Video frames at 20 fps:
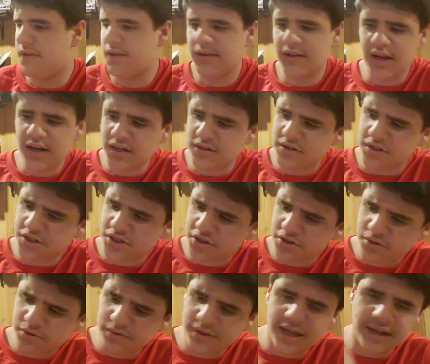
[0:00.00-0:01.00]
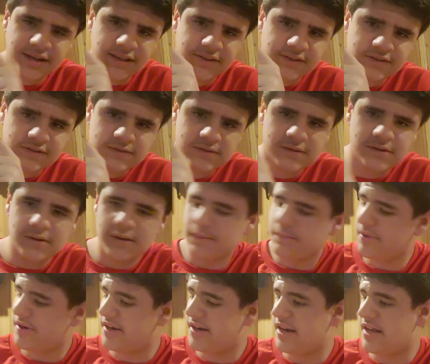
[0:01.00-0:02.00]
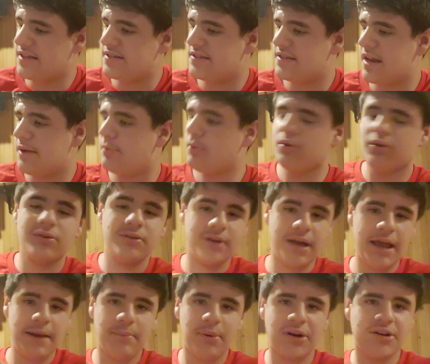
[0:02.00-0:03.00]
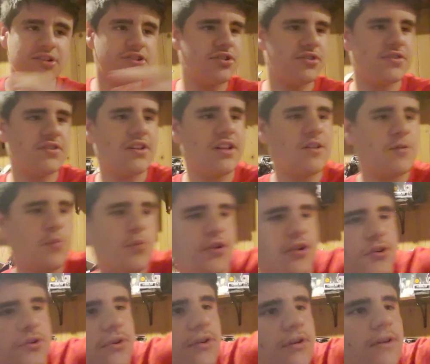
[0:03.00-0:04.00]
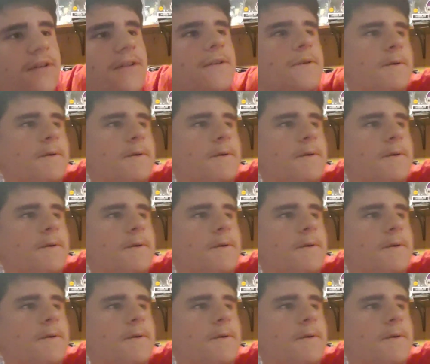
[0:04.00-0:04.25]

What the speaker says: not actually sure who that is, but it has Deadpool and Punisher, so that's pretty cool.